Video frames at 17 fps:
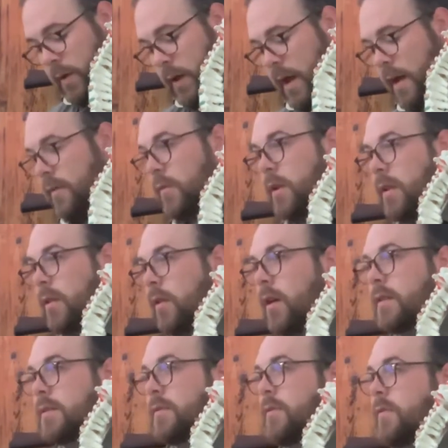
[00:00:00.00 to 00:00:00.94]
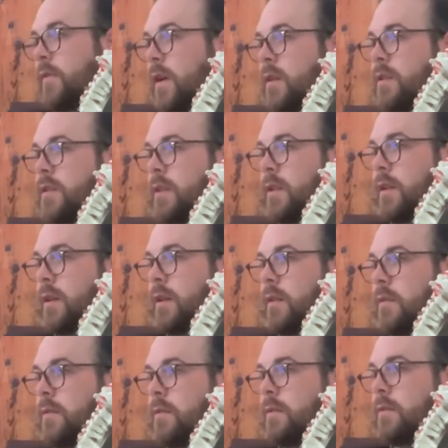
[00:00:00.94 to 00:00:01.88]
have a loss of function there?
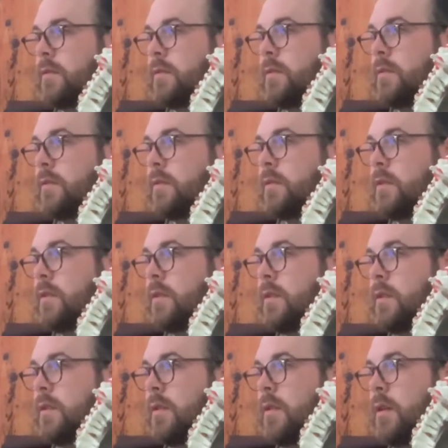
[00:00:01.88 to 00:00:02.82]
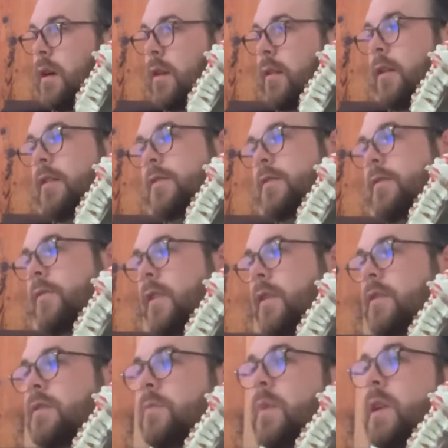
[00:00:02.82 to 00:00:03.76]
A loss of
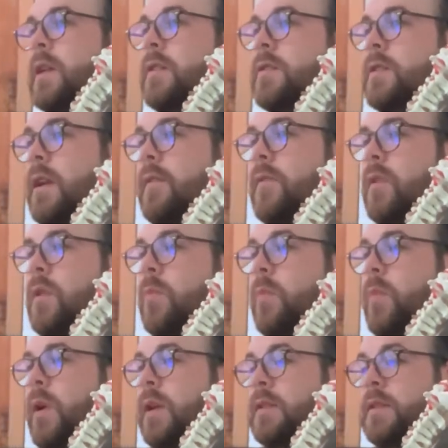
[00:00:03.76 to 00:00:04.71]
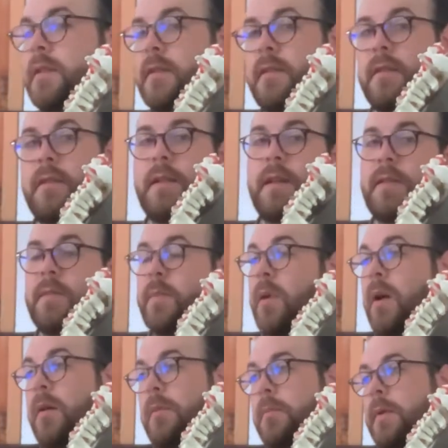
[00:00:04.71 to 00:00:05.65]
function because you have a compression, it's
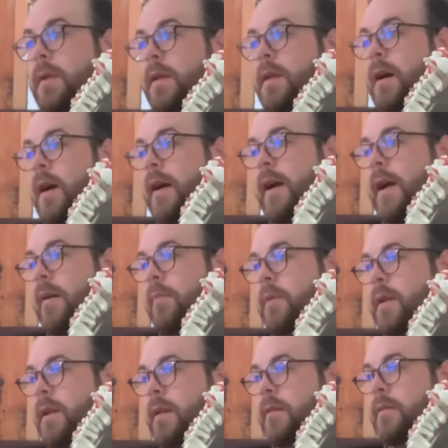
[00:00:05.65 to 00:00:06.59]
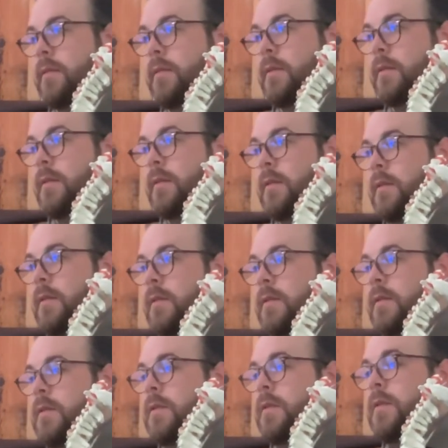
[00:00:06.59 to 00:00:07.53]
probably not happening.
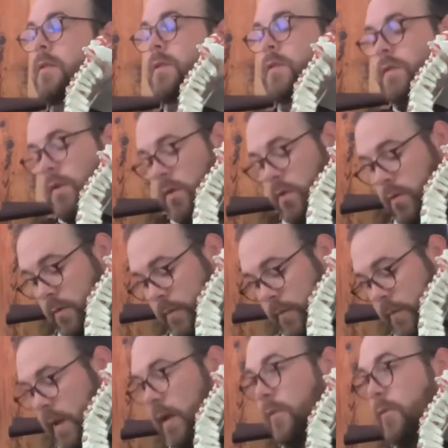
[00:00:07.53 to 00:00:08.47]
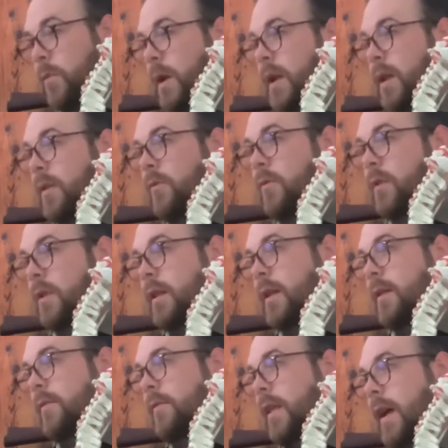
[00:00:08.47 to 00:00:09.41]
So if we can
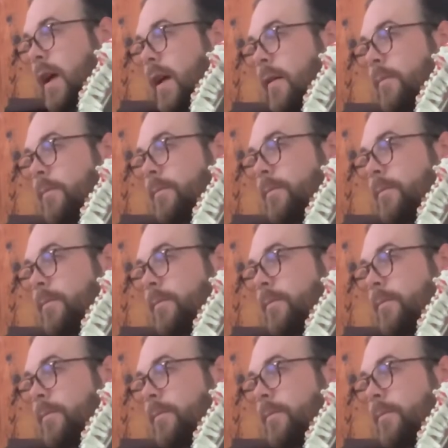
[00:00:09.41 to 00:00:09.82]
relieve that,